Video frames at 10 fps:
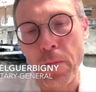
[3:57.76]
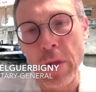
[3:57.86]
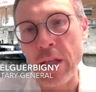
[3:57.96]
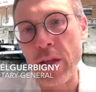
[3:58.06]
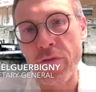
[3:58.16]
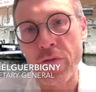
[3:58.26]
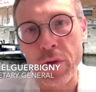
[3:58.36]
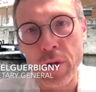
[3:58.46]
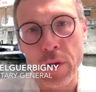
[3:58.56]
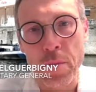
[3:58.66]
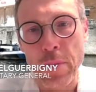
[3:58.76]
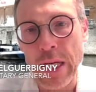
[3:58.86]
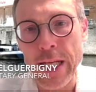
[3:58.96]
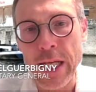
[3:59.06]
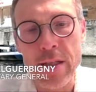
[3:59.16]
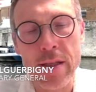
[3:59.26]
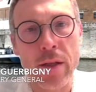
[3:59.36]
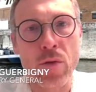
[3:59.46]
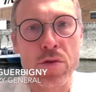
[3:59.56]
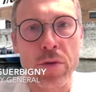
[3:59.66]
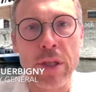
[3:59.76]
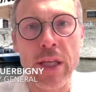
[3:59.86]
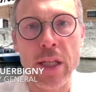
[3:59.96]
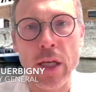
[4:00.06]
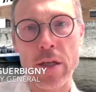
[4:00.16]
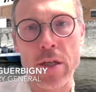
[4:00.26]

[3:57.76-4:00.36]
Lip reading: many different buildings and also in technical